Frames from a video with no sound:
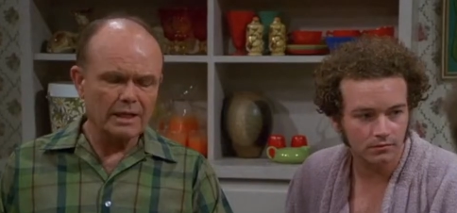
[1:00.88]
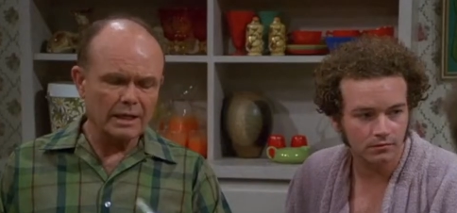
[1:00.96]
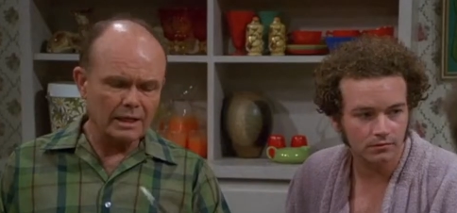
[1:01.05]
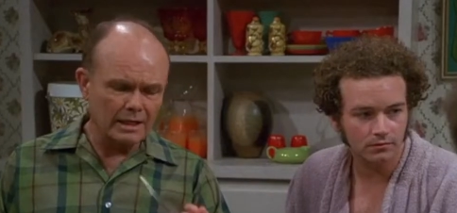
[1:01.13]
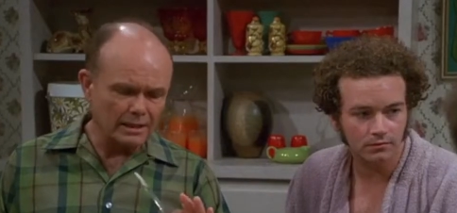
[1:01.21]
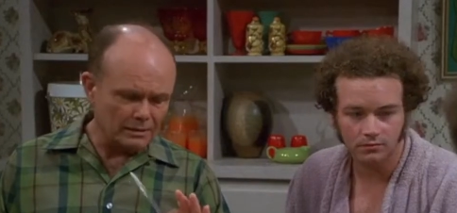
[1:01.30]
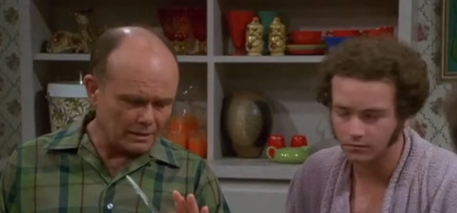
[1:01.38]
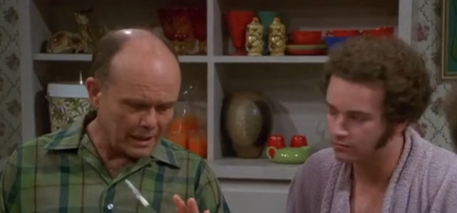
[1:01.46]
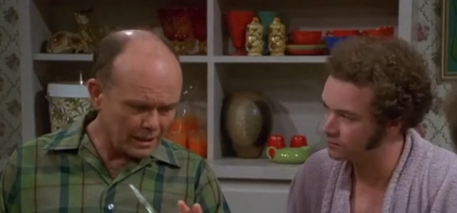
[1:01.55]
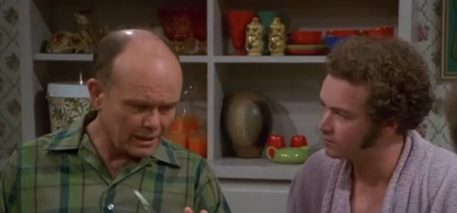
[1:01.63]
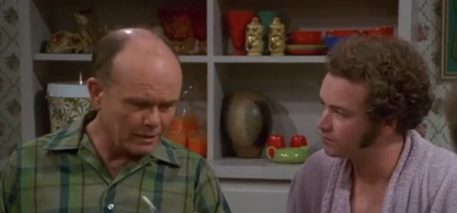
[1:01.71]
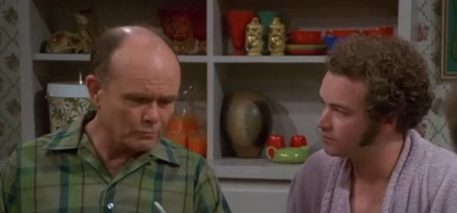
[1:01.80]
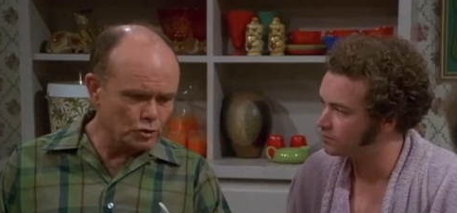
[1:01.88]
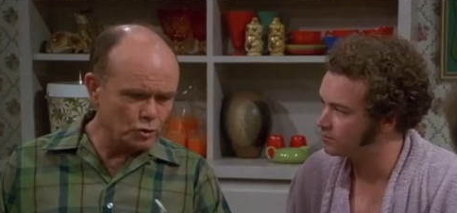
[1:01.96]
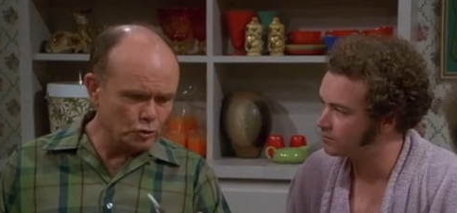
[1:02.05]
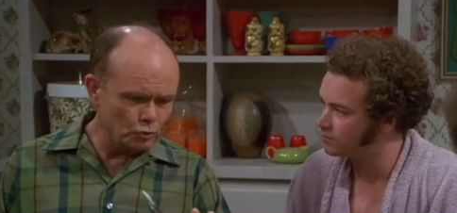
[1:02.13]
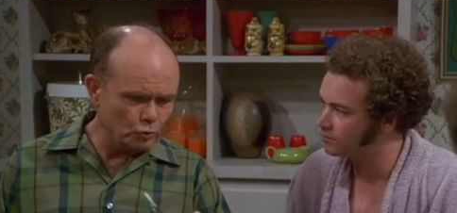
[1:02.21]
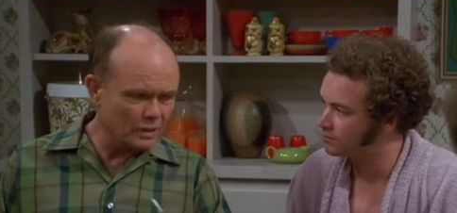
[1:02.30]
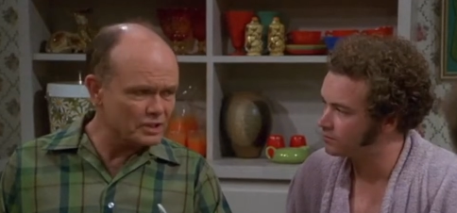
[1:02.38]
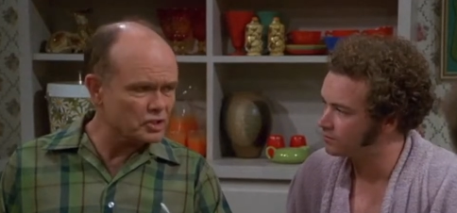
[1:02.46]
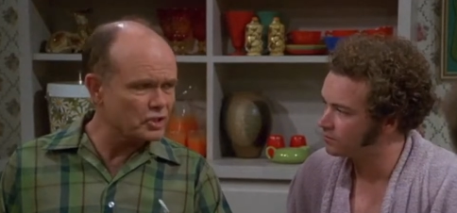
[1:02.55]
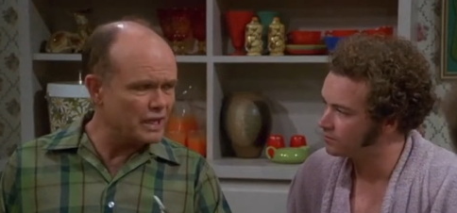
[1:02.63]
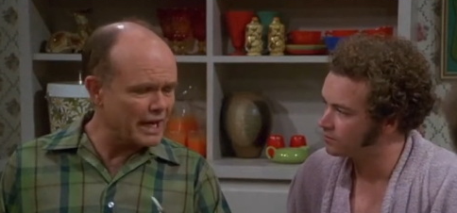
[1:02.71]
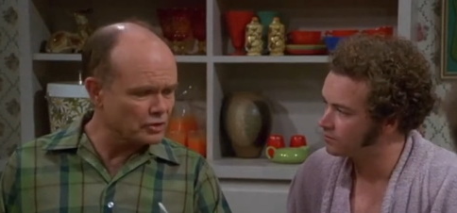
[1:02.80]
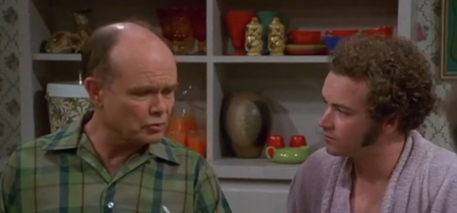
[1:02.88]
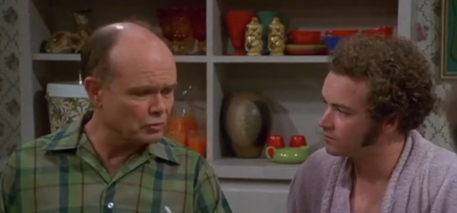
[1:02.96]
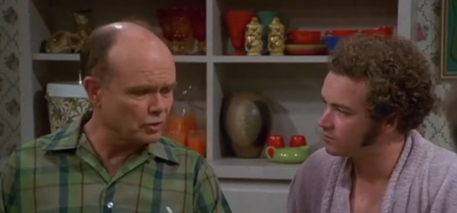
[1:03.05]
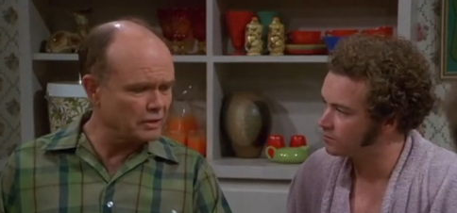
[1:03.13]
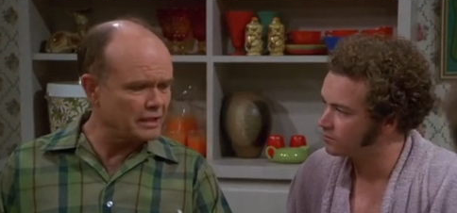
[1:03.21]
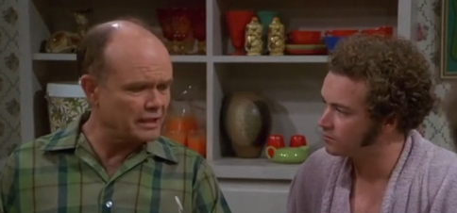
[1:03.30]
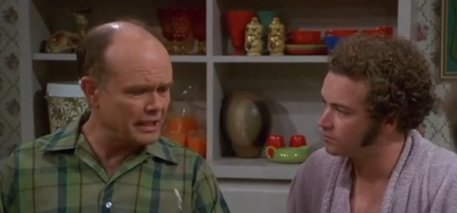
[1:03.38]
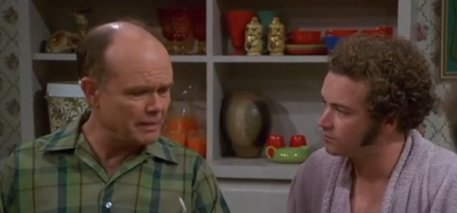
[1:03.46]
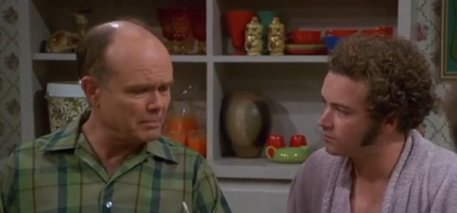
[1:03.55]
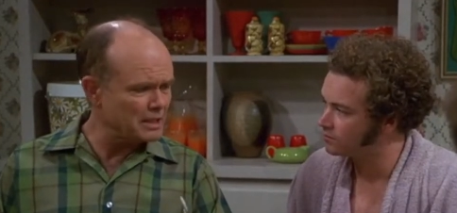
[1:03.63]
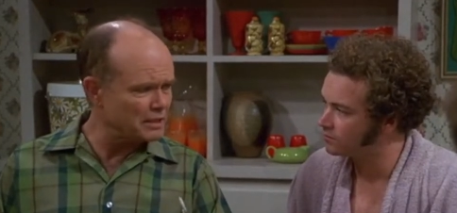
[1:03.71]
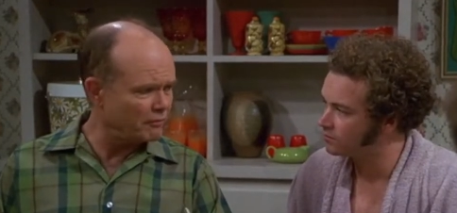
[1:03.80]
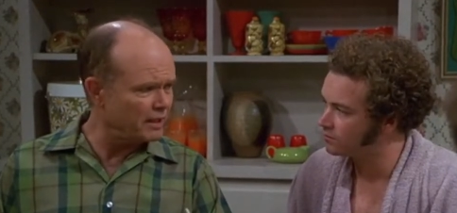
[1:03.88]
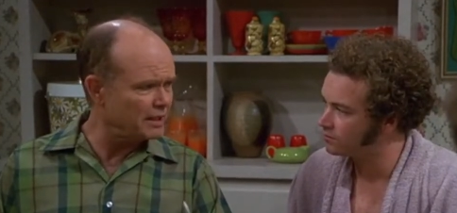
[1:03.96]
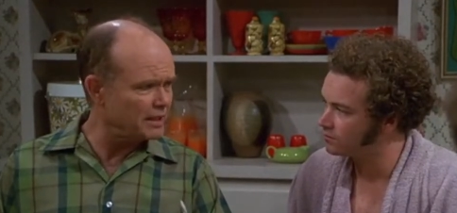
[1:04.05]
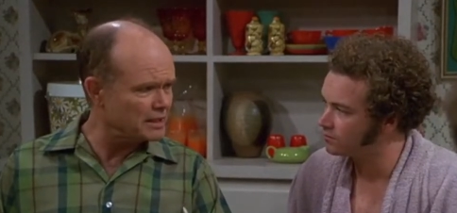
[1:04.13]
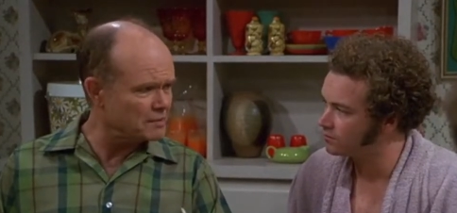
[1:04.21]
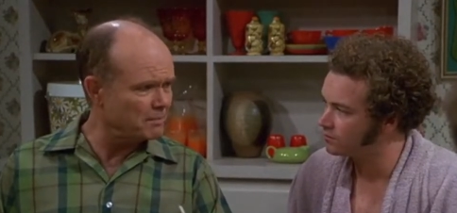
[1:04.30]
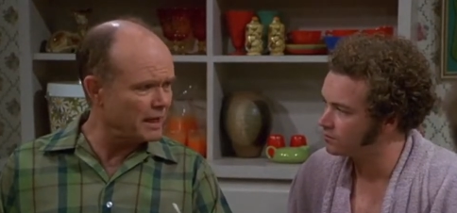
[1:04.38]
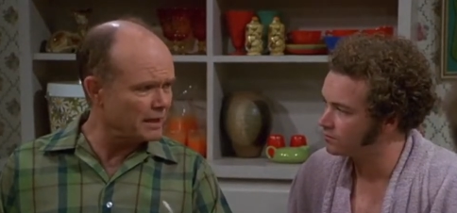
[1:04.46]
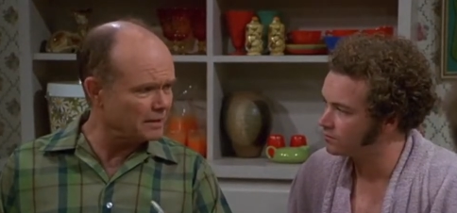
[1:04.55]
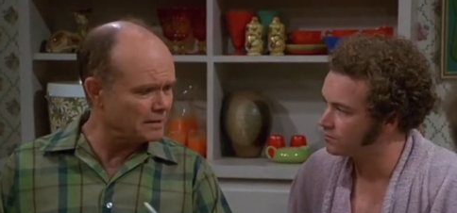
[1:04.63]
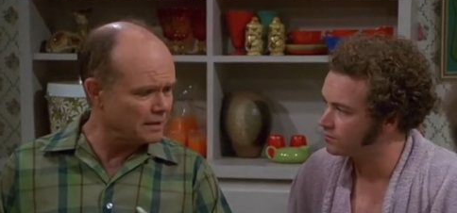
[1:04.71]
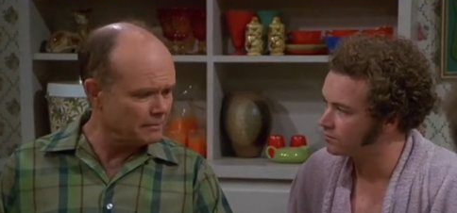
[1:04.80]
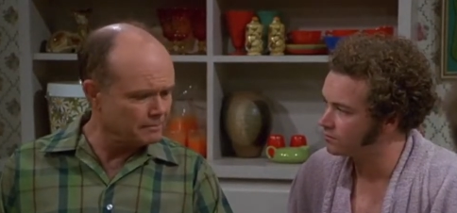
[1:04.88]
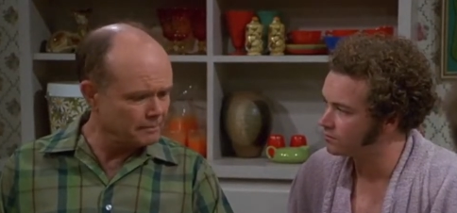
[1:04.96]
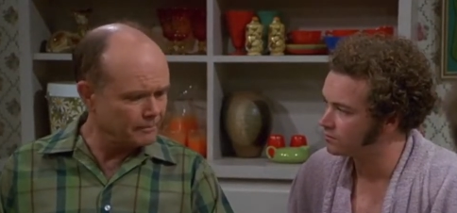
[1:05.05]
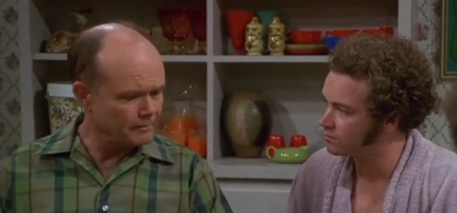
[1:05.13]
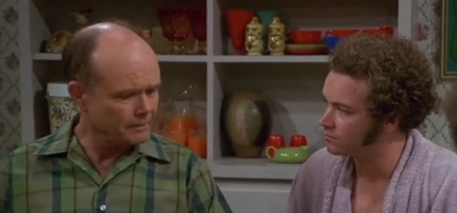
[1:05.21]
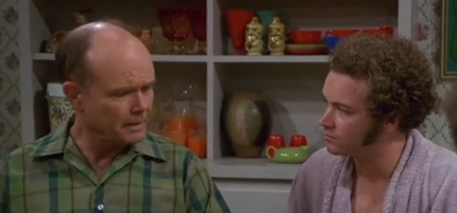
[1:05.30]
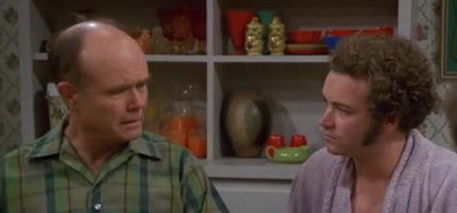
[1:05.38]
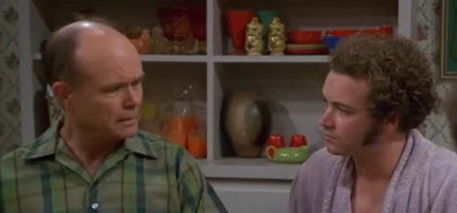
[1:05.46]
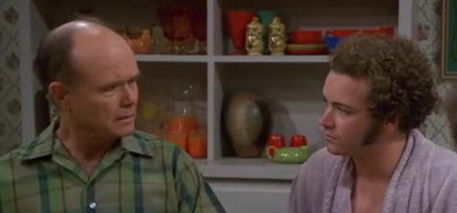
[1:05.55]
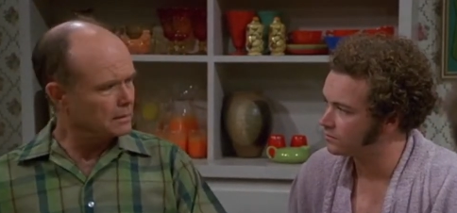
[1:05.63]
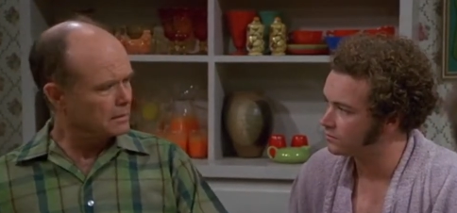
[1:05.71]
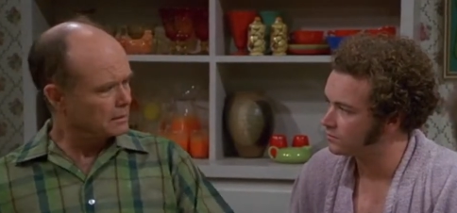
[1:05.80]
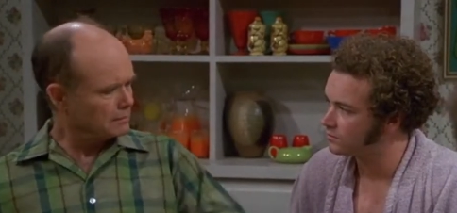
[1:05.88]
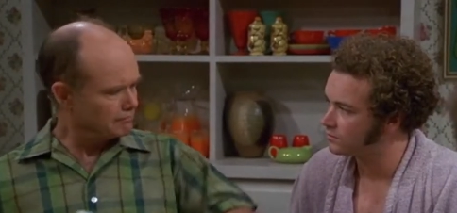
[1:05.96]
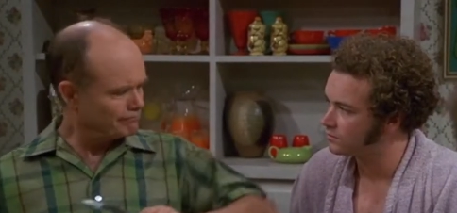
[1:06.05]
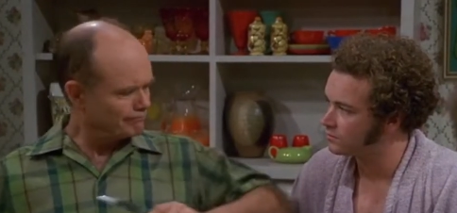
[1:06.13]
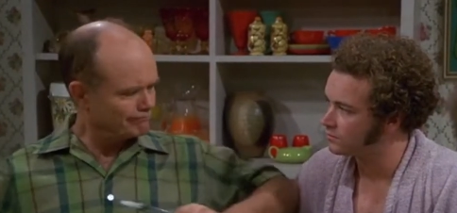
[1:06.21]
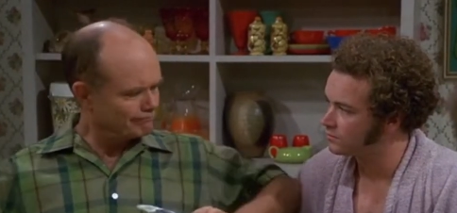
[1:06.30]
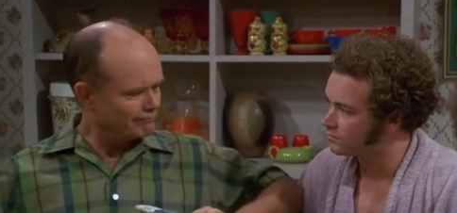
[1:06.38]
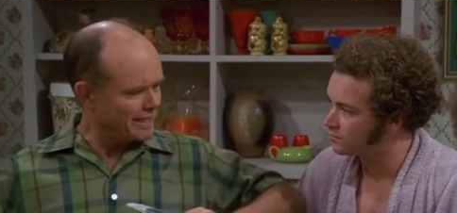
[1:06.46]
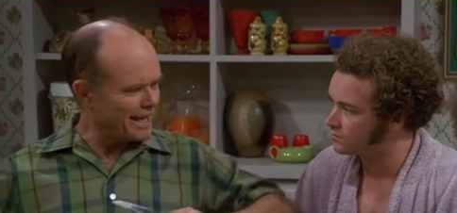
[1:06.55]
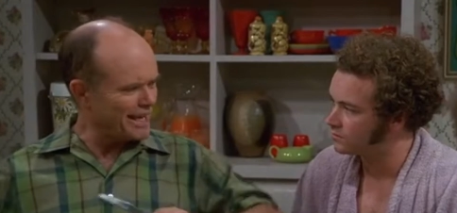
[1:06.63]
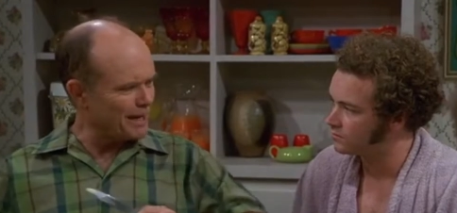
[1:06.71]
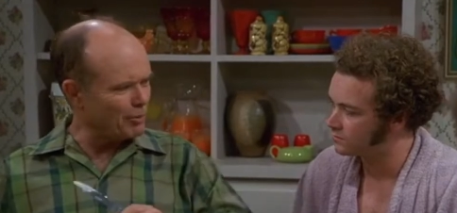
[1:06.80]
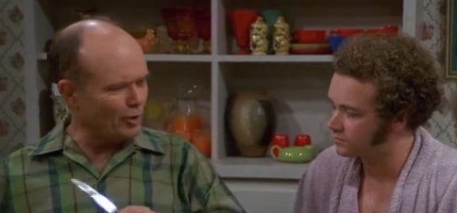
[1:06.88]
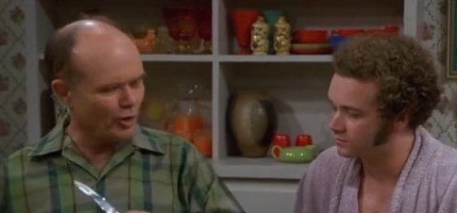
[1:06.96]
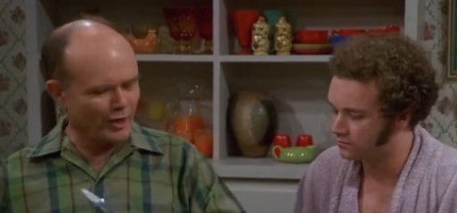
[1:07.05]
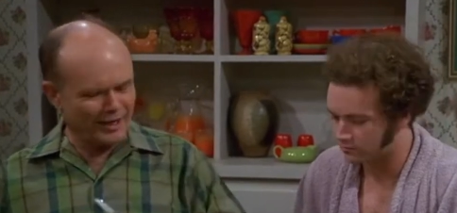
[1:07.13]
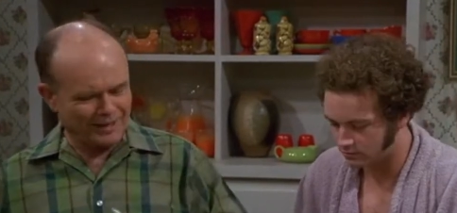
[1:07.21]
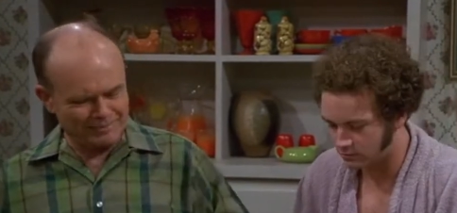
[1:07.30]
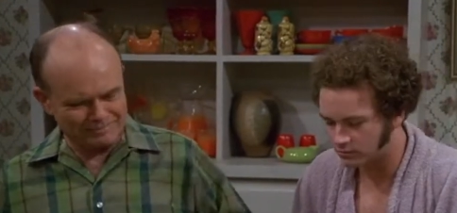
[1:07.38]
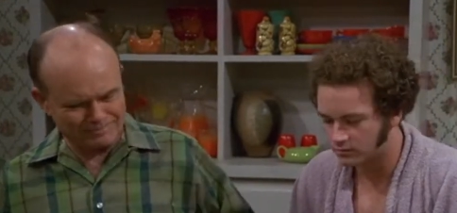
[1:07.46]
Speaker 1: Kitty, let him do what's natural and keep his feelings bottled up. a boy.